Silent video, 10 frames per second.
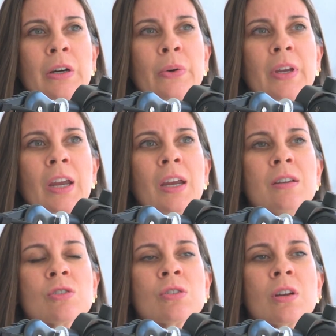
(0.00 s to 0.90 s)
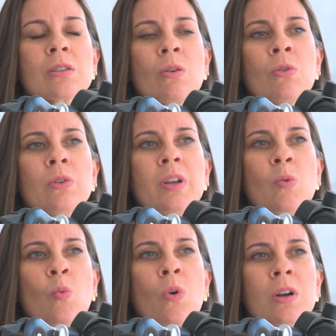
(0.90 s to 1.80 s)
Okay, it's not
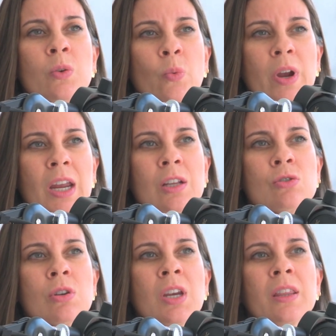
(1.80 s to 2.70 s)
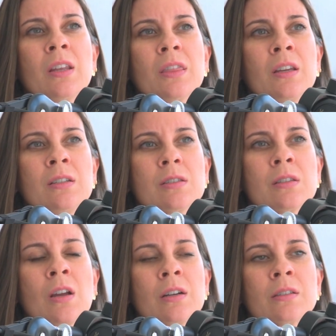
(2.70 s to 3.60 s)
only one way to get the
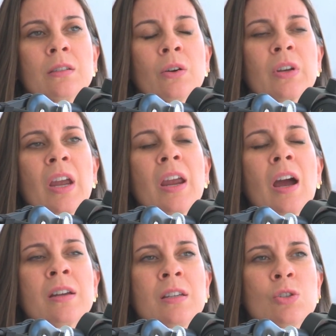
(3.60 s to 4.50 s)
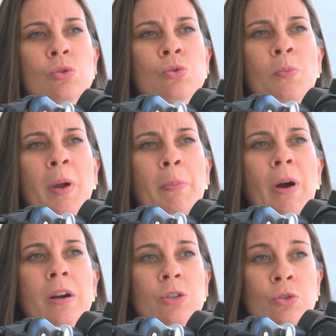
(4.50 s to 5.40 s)
things done. Okay, I need to do my
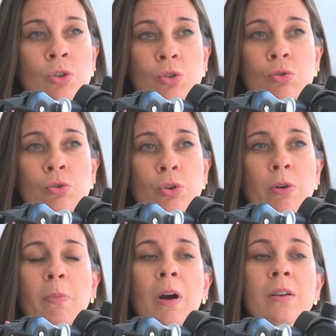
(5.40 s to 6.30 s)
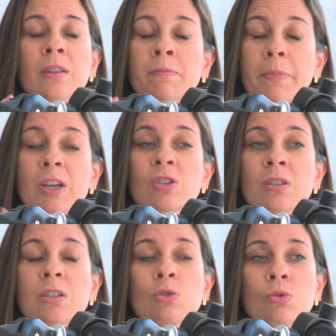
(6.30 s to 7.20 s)
part, you need to do your part, the
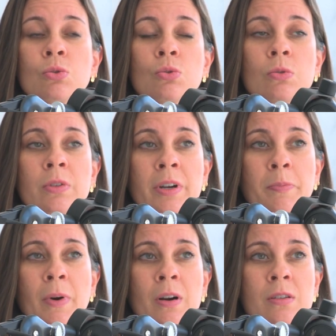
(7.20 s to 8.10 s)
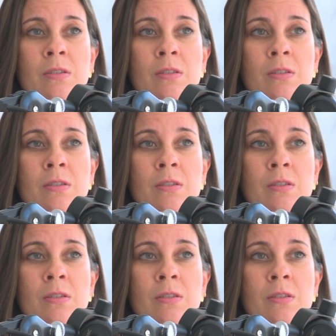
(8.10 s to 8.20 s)
patient needs to do their part.